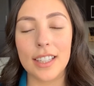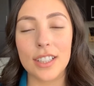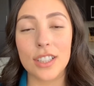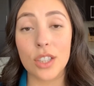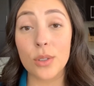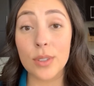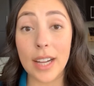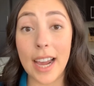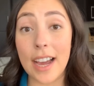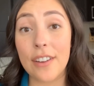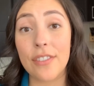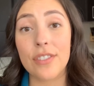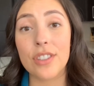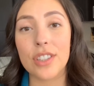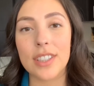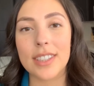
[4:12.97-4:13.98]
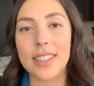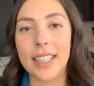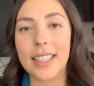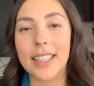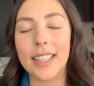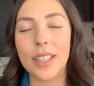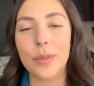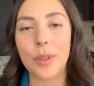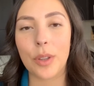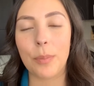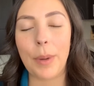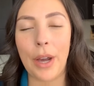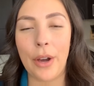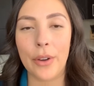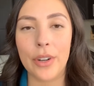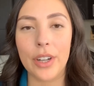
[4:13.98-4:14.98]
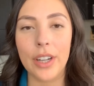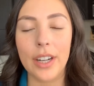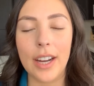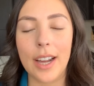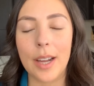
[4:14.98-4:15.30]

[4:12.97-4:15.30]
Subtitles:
don't have to set it with powder.